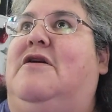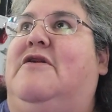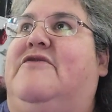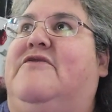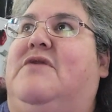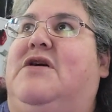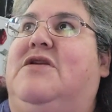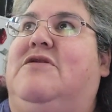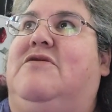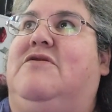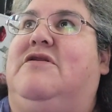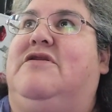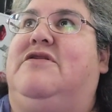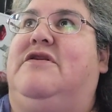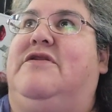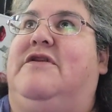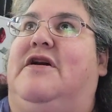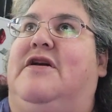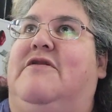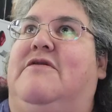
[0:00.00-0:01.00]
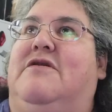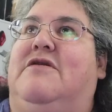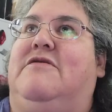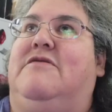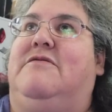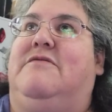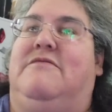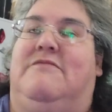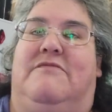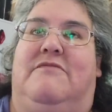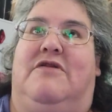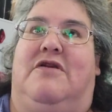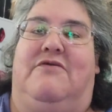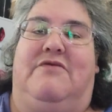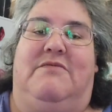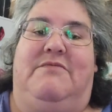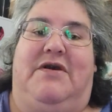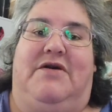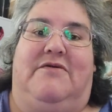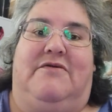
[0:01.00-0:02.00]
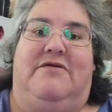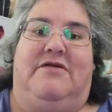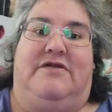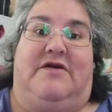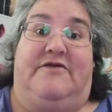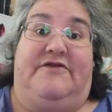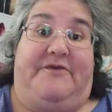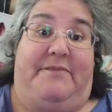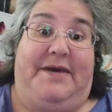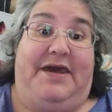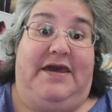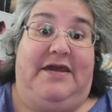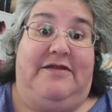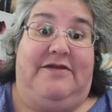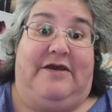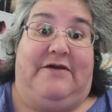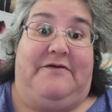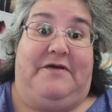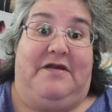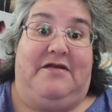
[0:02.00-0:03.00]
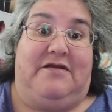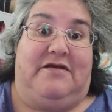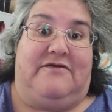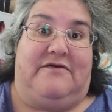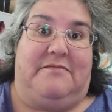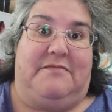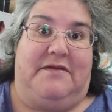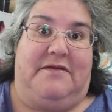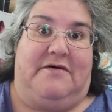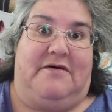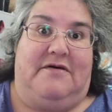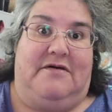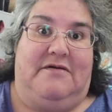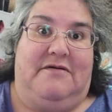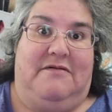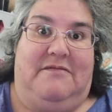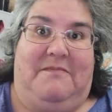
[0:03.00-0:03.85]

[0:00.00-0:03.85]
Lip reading: So I looked in there, and lo and behold, there's a bag there that doesn't belong.